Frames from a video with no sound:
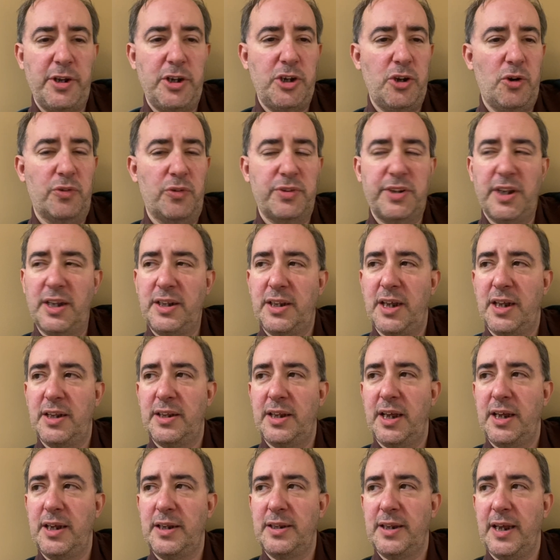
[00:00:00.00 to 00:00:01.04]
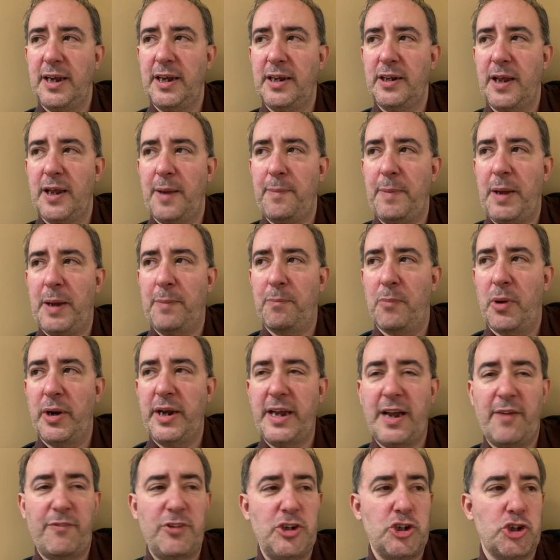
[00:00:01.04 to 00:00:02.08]
You don't think that they, they, they make money
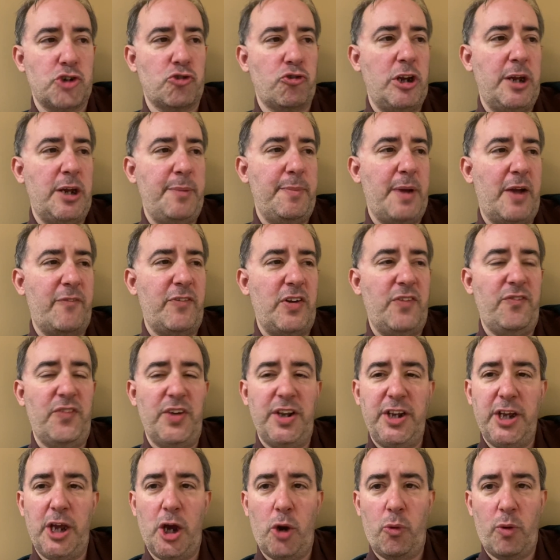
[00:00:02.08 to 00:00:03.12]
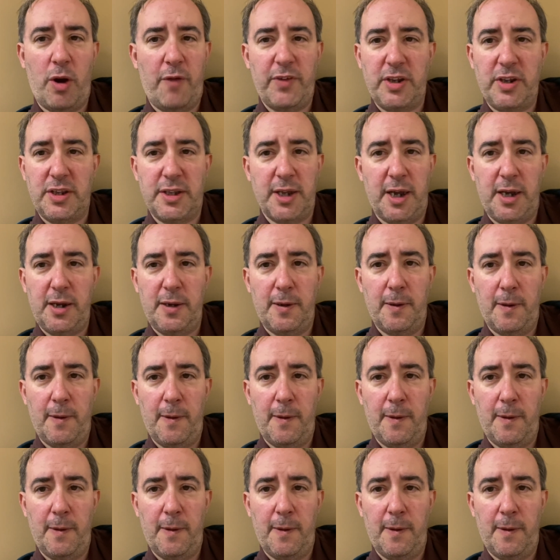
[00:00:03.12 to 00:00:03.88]
every stream, every video, everything?